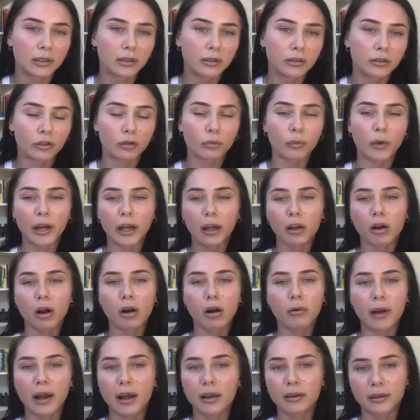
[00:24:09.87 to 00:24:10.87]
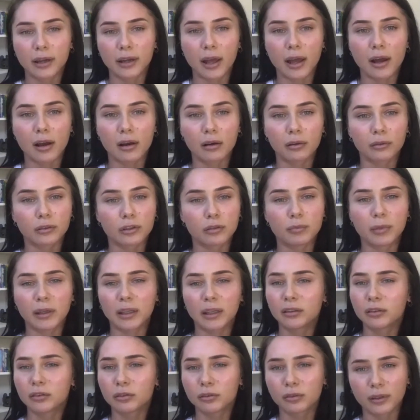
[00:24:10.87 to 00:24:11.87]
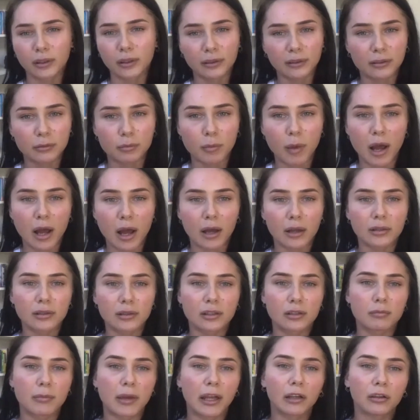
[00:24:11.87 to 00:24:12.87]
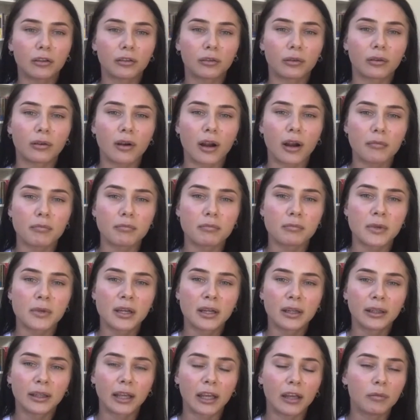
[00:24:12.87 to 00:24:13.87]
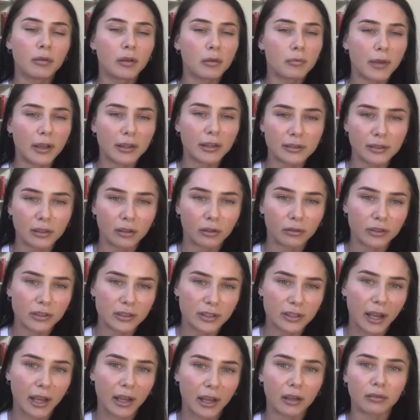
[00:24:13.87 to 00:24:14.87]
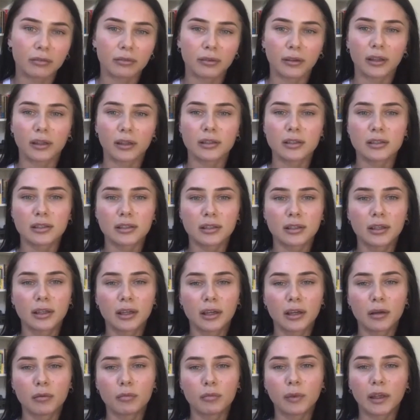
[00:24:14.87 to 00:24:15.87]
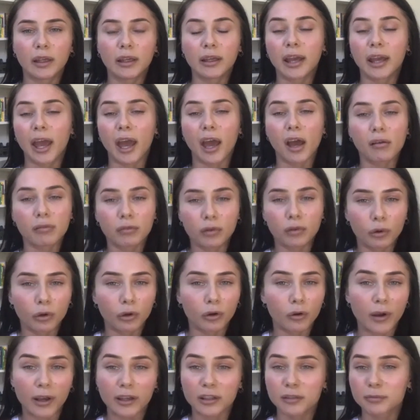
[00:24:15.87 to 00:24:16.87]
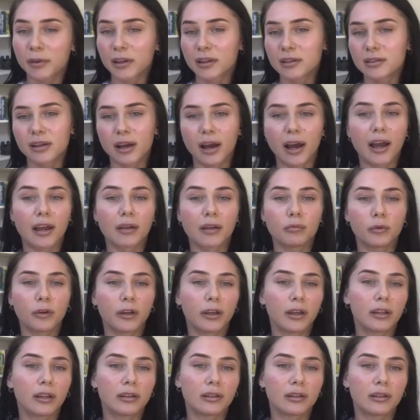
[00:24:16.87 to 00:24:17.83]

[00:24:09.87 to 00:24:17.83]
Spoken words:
So when I go out now, street smart to make sure I'm keeping myself safe and being careful who I spend time with.